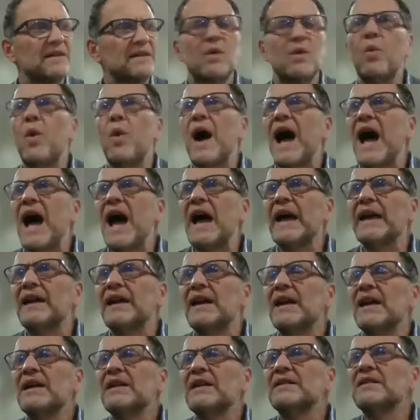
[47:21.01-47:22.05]

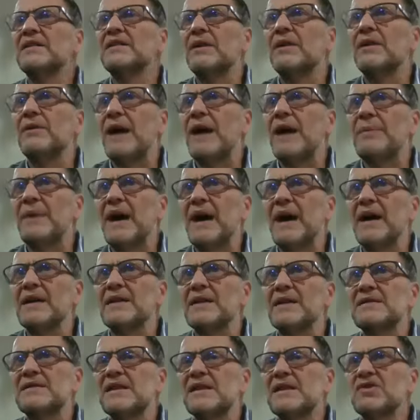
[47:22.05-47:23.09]
Why do the
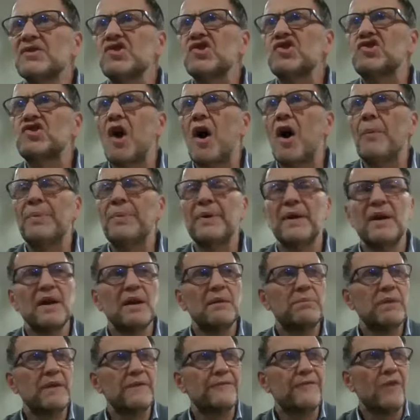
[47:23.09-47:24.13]
rabbis stop
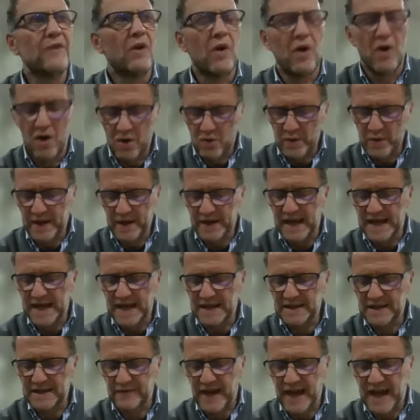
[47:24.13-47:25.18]
before we
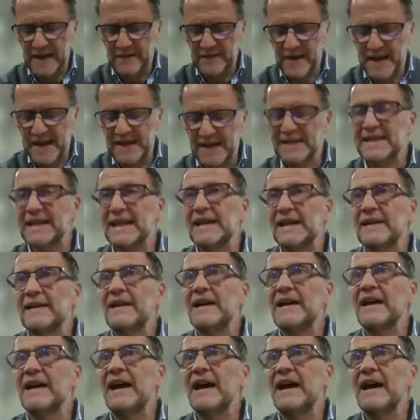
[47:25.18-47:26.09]
get to Vaheveiti?